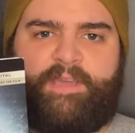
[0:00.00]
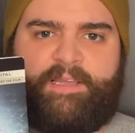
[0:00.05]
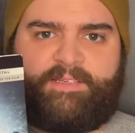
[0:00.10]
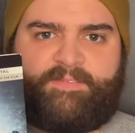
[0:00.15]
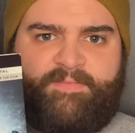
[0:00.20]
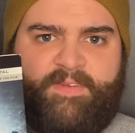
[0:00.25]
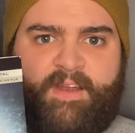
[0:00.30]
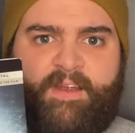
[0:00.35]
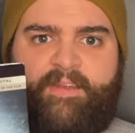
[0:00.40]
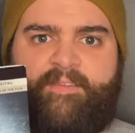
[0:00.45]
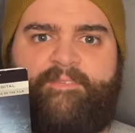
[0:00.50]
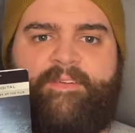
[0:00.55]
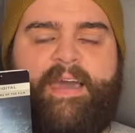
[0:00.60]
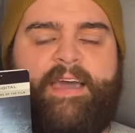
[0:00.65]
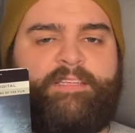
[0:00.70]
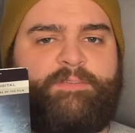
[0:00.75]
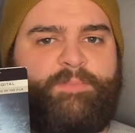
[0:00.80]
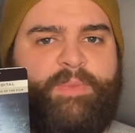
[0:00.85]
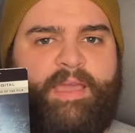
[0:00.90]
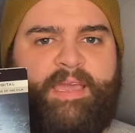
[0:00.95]
It's very
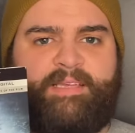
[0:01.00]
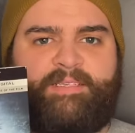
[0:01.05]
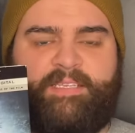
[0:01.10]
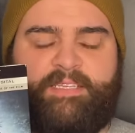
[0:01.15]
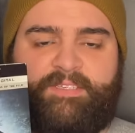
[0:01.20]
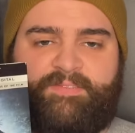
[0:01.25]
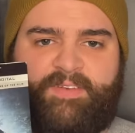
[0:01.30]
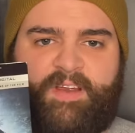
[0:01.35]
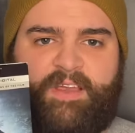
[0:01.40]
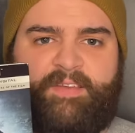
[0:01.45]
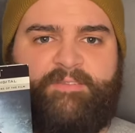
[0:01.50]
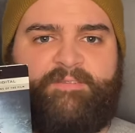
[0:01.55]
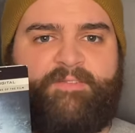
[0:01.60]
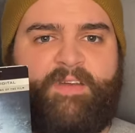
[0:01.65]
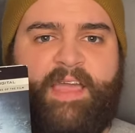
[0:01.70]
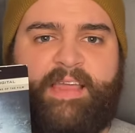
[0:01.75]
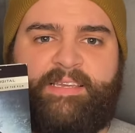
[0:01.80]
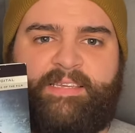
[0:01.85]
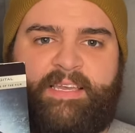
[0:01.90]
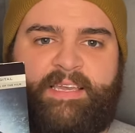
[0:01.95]
fast paced. It's very
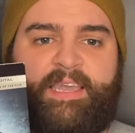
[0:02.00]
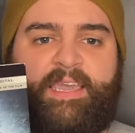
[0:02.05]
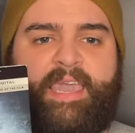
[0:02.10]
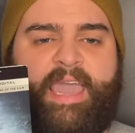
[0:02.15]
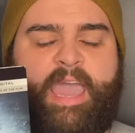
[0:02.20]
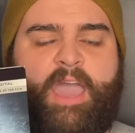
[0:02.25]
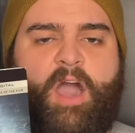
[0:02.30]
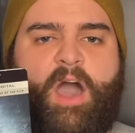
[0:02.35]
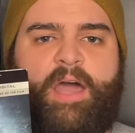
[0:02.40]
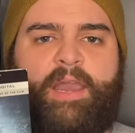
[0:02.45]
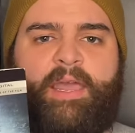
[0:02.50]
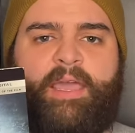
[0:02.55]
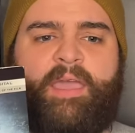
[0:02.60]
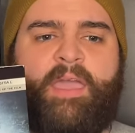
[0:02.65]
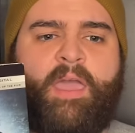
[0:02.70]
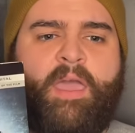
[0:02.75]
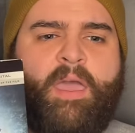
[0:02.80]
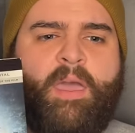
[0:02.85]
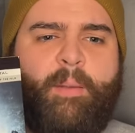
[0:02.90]
frantic, chaotic.